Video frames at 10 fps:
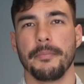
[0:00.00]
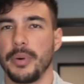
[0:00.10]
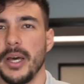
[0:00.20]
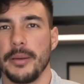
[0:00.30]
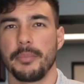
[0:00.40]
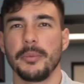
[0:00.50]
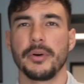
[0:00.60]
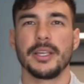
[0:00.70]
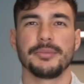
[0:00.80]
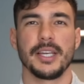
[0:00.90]
But people
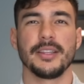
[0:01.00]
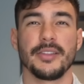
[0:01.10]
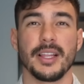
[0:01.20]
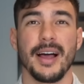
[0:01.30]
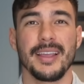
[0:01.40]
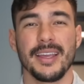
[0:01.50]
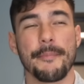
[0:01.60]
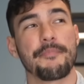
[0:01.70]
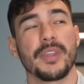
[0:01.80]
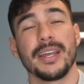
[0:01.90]
keep saying that they like
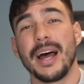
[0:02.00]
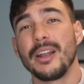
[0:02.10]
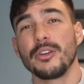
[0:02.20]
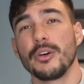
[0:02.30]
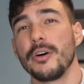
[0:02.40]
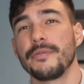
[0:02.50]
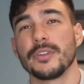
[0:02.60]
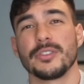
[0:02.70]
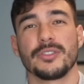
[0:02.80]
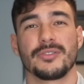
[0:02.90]
it, and I don't know if they're
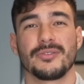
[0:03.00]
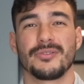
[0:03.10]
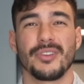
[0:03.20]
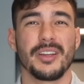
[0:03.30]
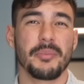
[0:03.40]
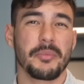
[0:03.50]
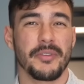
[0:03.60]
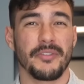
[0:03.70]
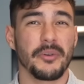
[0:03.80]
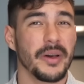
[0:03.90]
just trying to make me
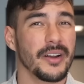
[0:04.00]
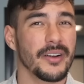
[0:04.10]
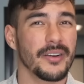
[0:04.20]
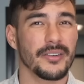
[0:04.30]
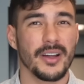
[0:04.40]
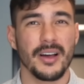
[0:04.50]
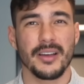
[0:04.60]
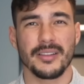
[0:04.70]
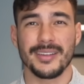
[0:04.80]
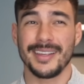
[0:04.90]
feel better or
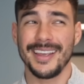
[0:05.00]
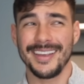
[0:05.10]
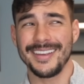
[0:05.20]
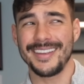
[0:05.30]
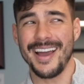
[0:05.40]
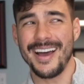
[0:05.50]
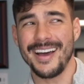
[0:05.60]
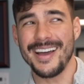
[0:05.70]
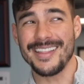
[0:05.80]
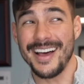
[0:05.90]
not. Like,
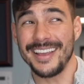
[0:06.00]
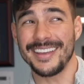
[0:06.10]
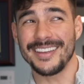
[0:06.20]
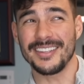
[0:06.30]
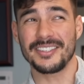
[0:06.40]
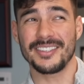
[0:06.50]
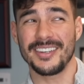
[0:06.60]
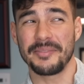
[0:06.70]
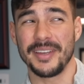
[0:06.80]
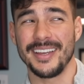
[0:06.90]
yeah, I like it. It looks
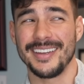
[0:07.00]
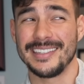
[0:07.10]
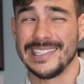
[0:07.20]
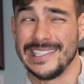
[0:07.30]
good, man.